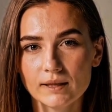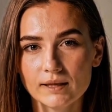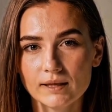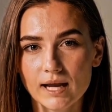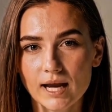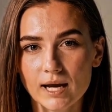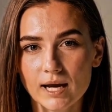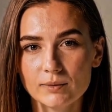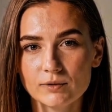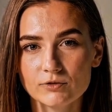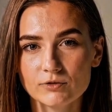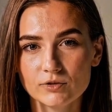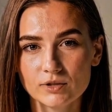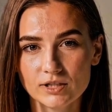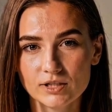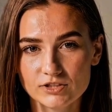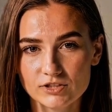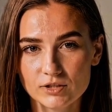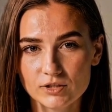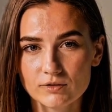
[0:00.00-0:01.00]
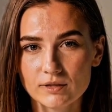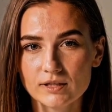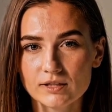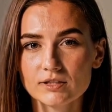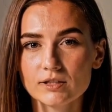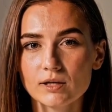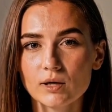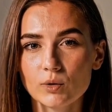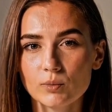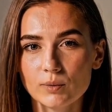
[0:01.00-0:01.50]
Tap Free
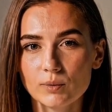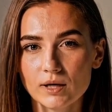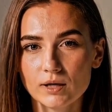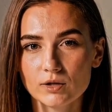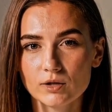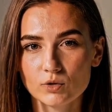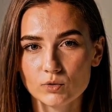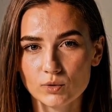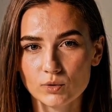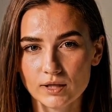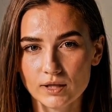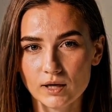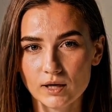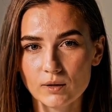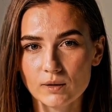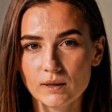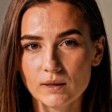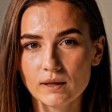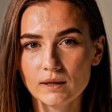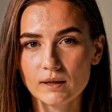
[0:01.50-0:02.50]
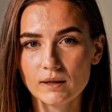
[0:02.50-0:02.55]
Service to open a new window.